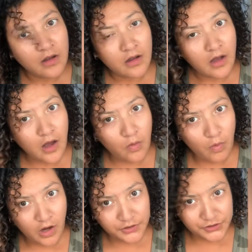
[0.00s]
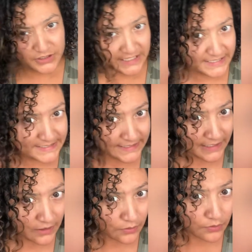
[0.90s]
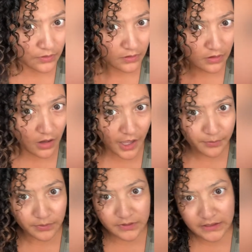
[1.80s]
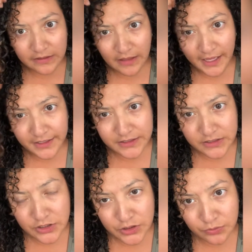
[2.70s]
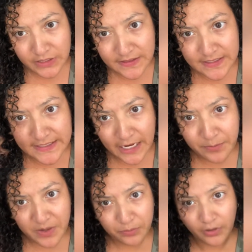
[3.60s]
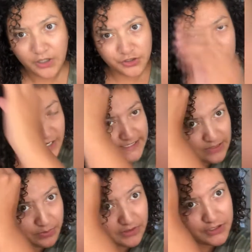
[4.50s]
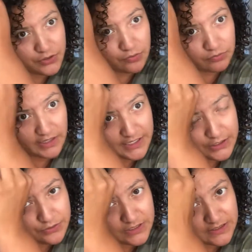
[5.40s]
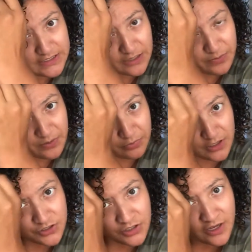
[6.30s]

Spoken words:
a wash day down. I really liked doing the Denman brush. I typically don't like using the Denman brush